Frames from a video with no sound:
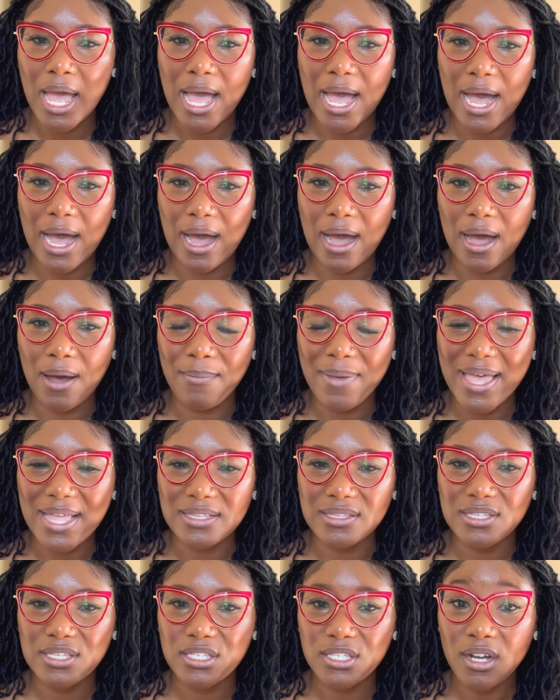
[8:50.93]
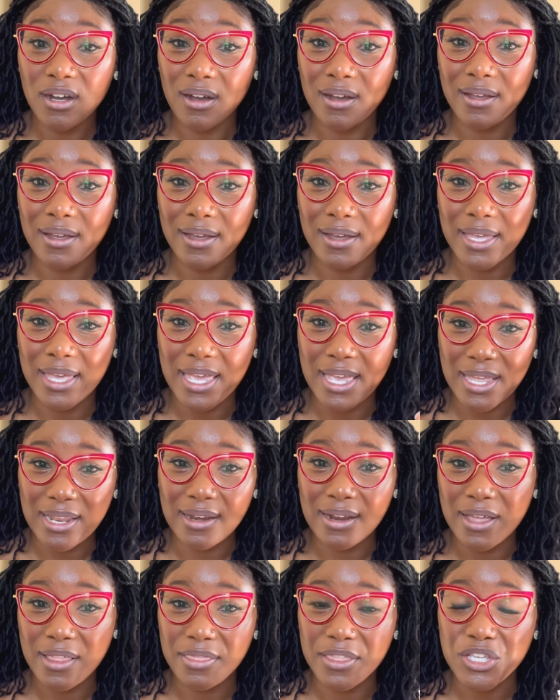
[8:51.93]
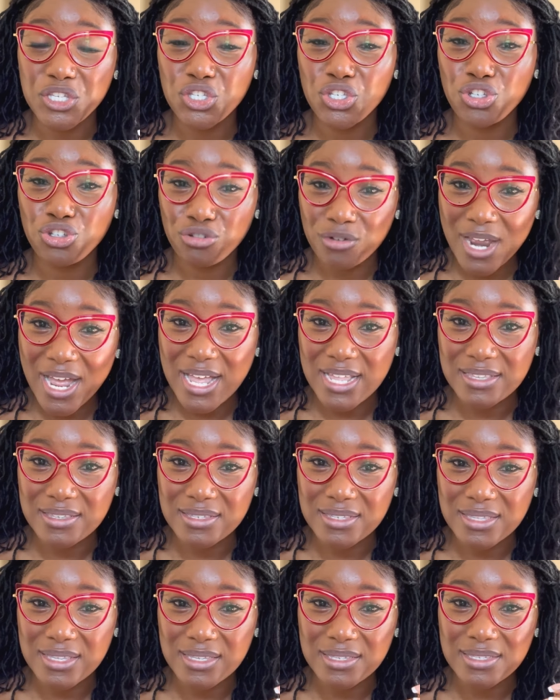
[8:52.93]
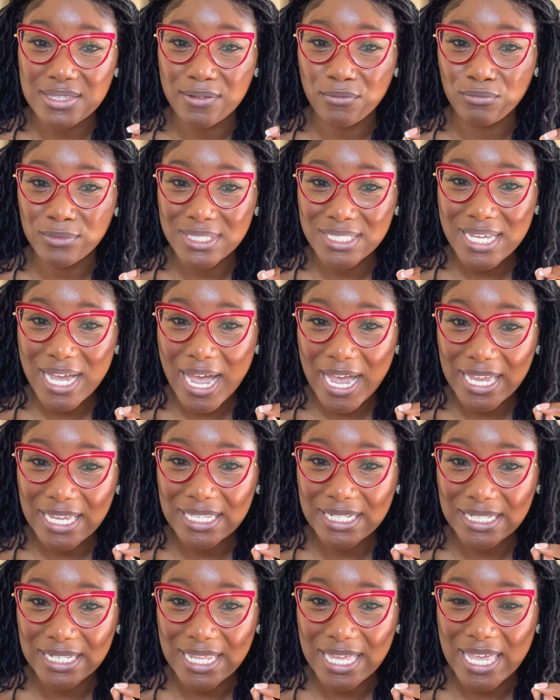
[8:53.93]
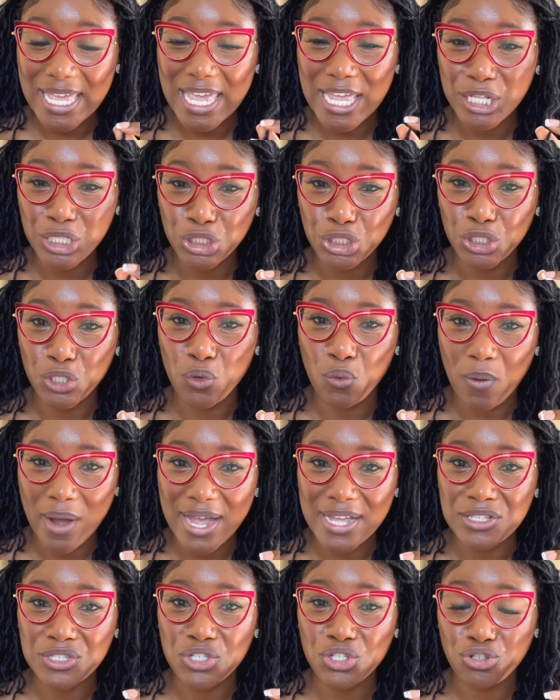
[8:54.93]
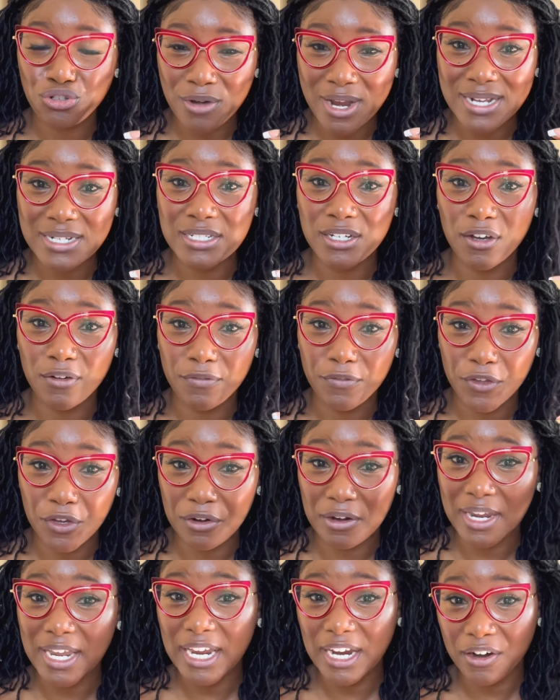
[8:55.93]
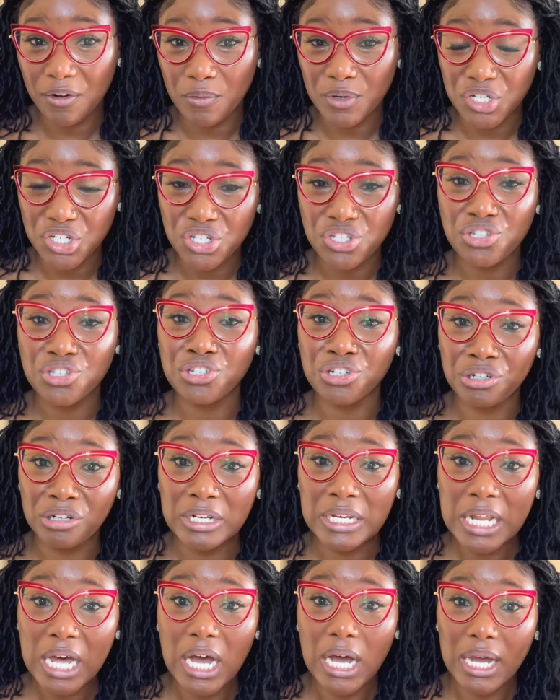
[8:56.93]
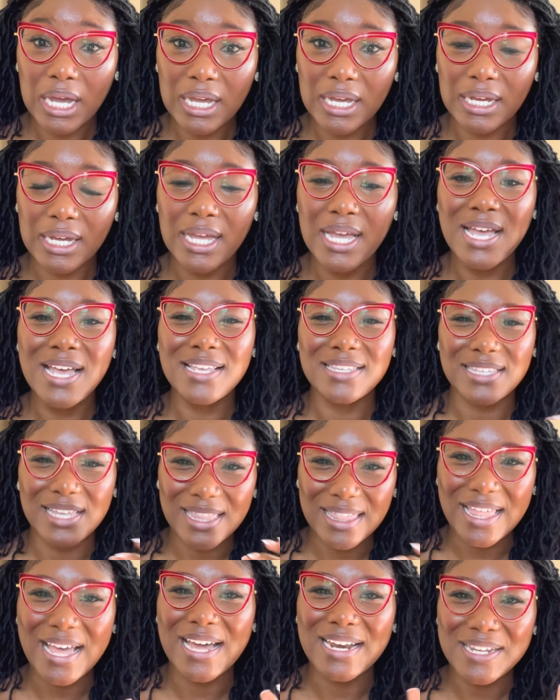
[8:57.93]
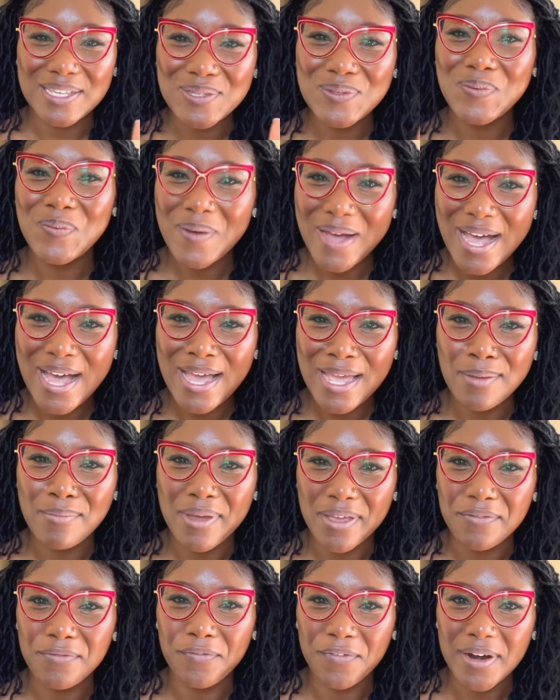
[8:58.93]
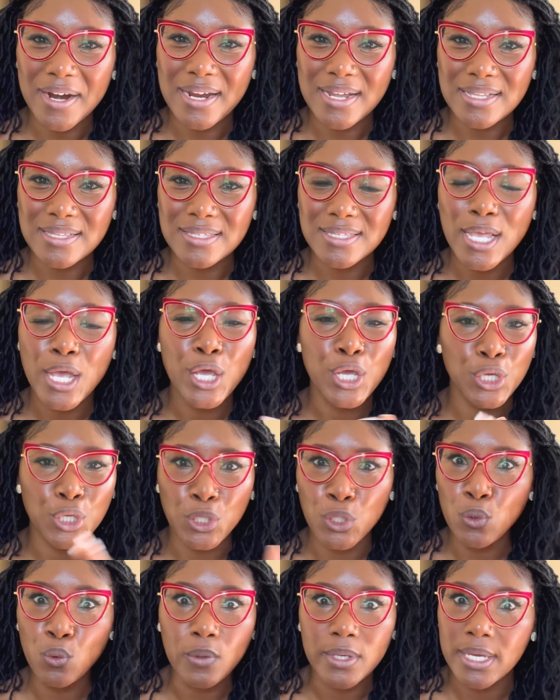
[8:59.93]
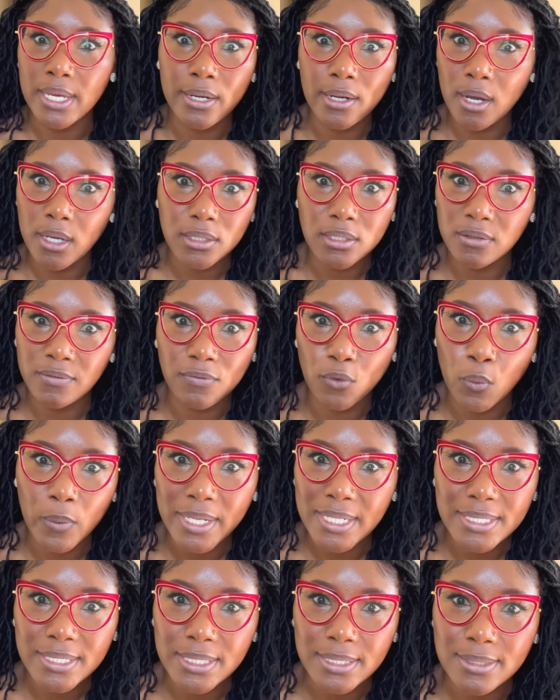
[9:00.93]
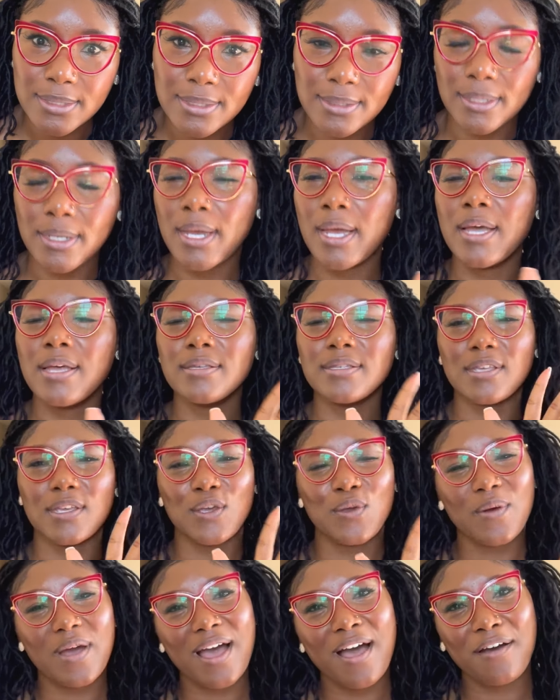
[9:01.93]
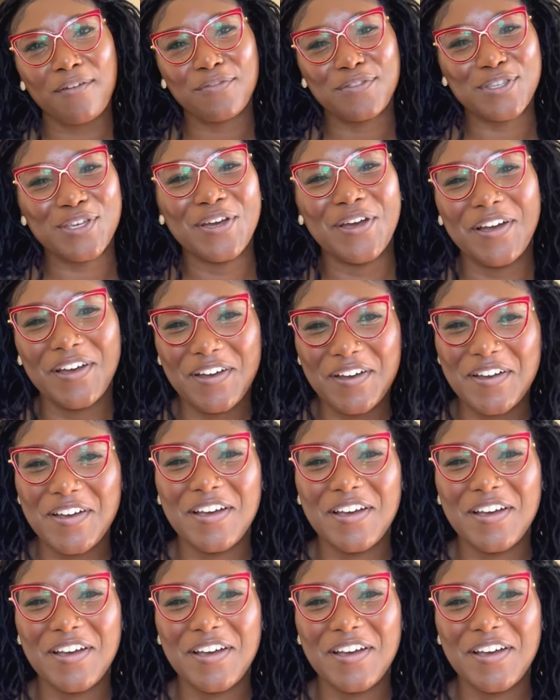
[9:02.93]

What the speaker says: and stuck in the strands, this tightly intertwined strand of your hair, which is your lock. So that is why, my friends, you cannot avoid it. So you have to